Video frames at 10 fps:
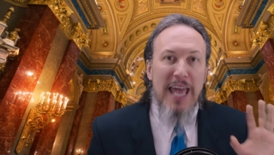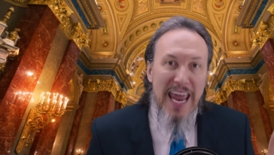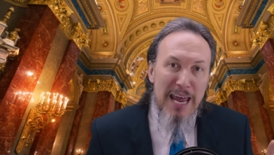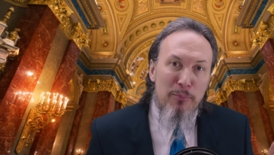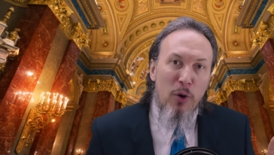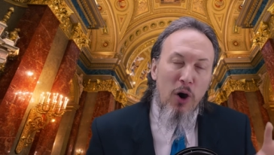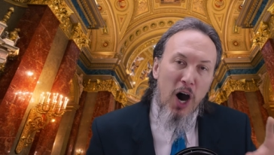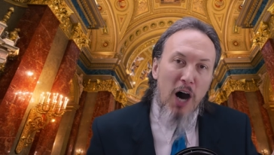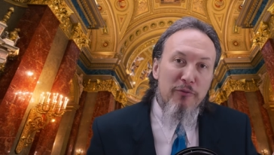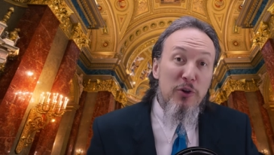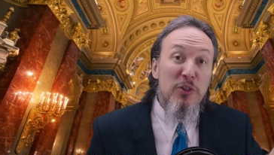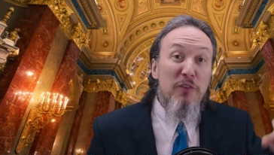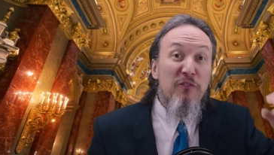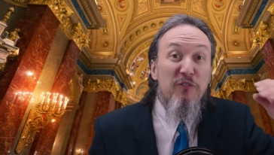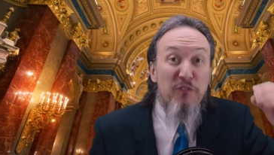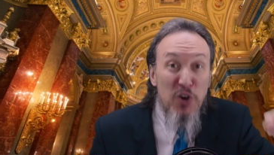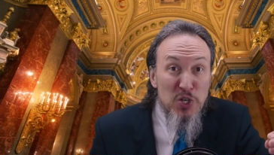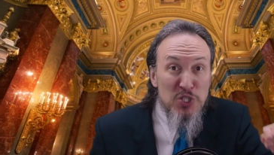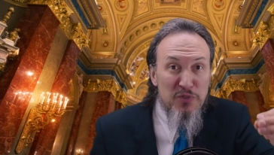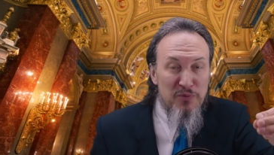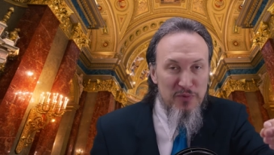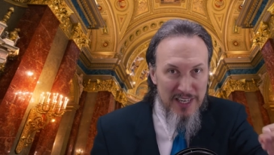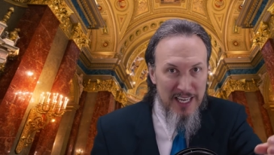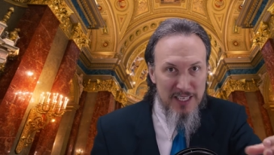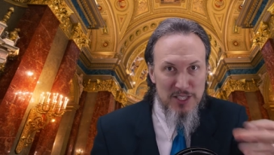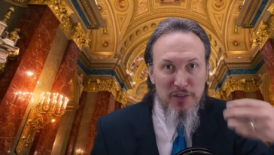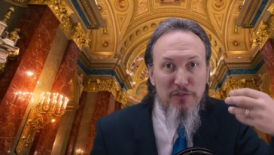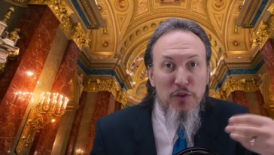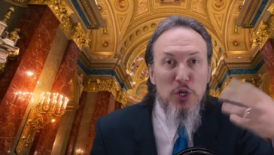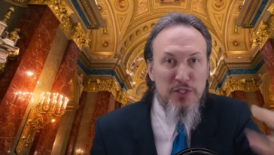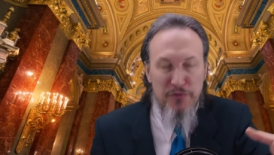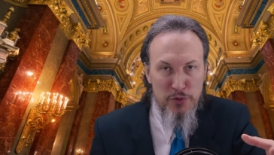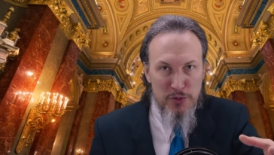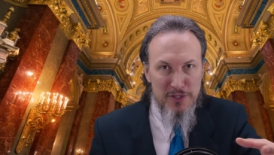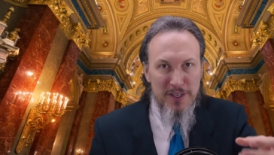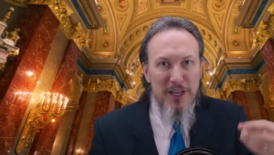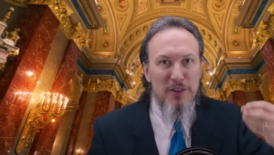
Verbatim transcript: Abel offered the firstlings, the first fruits,